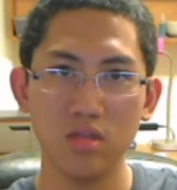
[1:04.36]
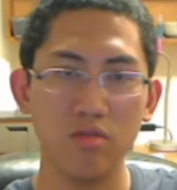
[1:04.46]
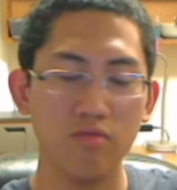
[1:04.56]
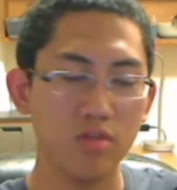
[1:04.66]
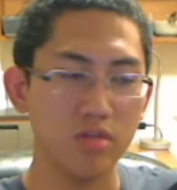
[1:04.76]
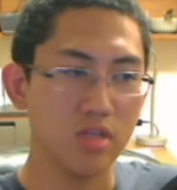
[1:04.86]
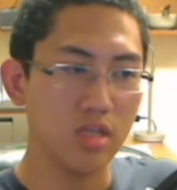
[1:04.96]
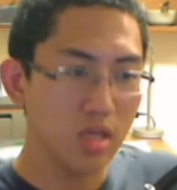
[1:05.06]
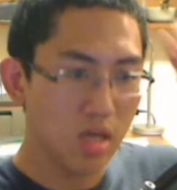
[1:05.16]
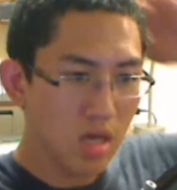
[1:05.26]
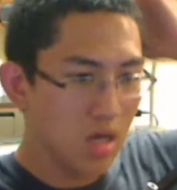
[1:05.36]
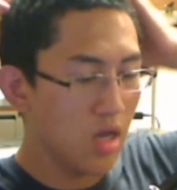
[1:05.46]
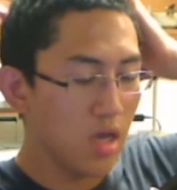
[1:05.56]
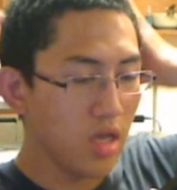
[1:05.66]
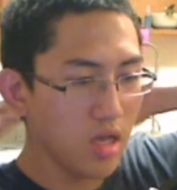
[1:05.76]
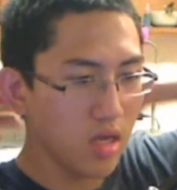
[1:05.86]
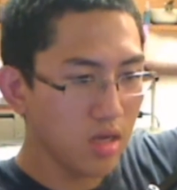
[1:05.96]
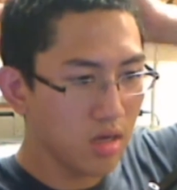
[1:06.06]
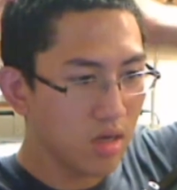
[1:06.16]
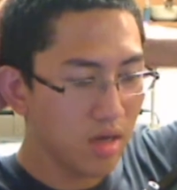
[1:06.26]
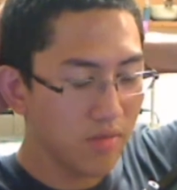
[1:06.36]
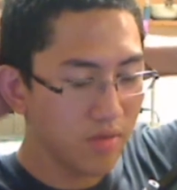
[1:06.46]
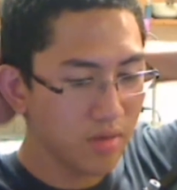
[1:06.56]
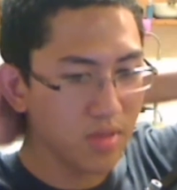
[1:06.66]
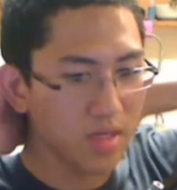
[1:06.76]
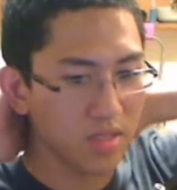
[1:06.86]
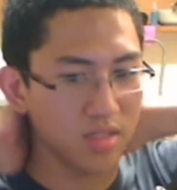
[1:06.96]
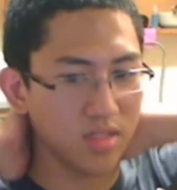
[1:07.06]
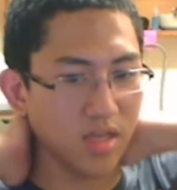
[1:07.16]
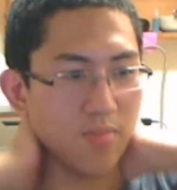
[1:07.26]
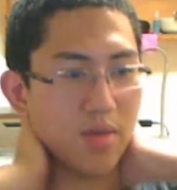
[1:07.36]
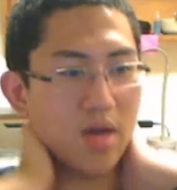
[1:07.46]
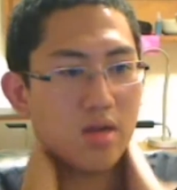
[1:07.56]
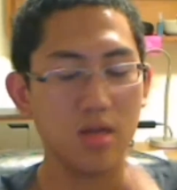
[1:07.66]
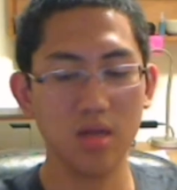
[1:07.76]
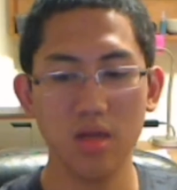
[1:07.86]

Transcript: University, and I have a couple things to say about it.